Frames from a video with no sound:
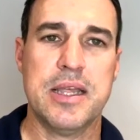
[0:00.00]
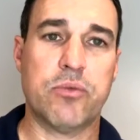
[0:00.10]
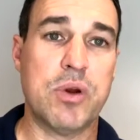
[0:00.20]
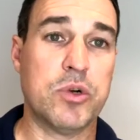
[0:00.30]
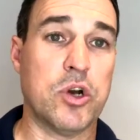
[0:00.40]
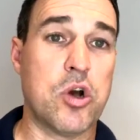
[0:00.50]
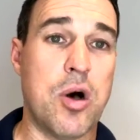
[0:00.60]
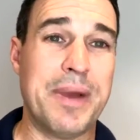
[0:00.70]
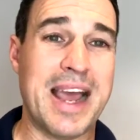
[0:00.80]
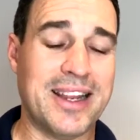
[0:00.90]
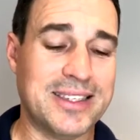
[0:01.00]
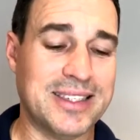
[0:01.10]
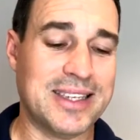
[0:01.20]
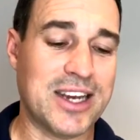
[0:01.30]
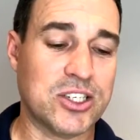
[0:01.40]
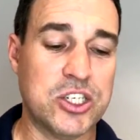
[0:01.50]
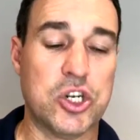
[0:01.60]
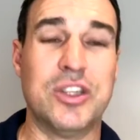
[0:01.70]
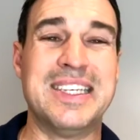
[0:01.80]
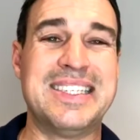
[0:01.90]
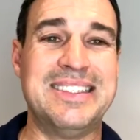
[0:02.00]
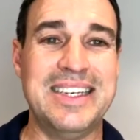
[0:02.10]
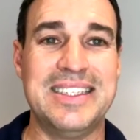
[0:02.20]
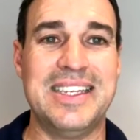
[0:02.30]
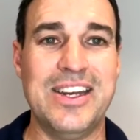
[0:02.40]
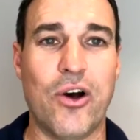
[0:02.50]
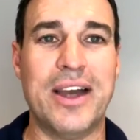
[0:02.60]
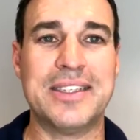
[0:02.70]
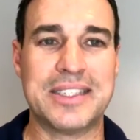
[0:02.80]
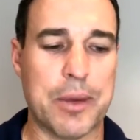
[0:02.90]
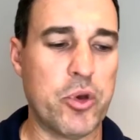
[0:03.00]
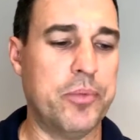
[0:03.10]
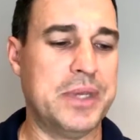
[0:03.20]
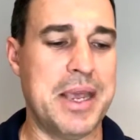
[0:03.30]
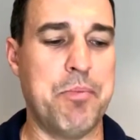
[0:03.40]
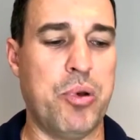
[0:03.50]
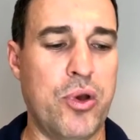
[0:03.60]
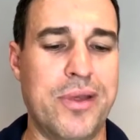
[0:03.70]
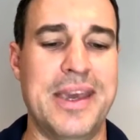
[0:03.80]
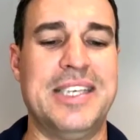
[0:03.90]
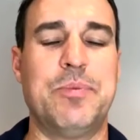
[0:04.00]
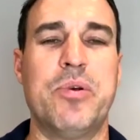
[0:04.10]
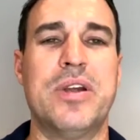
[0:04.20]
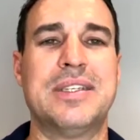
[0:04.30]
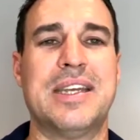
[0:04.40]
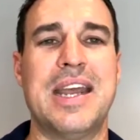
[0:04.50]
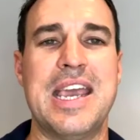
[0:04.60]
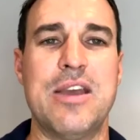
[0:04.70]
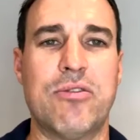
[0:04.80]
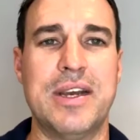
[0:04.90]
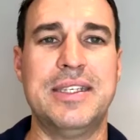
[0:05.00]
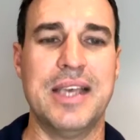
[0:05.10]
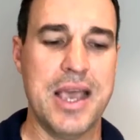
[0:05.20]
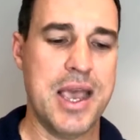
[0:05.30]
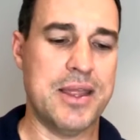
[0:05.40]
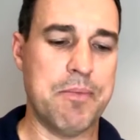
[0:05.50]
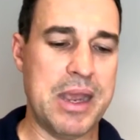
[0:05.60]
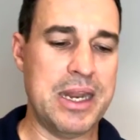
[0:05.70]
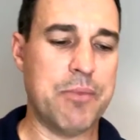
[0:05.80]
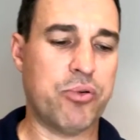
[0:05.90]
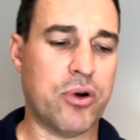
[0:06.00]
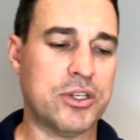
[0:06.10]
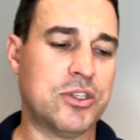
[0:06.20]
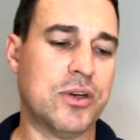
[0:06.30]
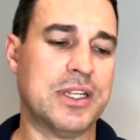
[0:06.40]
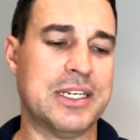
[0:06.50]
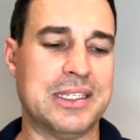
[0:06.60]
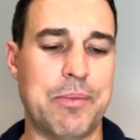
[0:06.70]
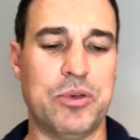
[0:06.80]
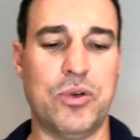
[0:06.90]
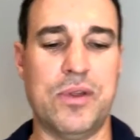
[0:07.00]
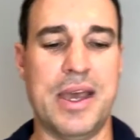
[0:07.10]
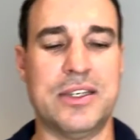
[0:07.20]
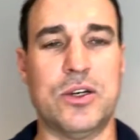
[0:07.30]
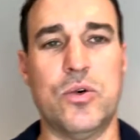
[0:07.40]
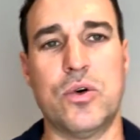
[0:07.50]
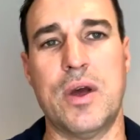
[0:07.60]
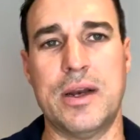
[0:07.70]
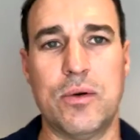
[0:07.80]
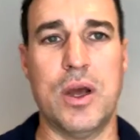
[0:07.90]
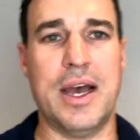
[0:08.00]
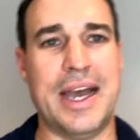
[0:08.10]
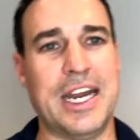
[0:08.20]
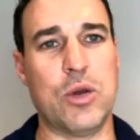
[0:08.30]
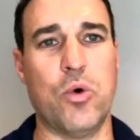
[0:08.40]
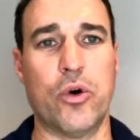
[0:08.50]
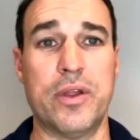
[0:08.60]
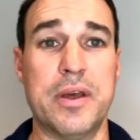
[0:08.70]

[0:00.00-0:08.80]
The REWA.com analysis actually showed that 69 suburbs in Perth experienced an increase in the median price during the December 2018 quarter.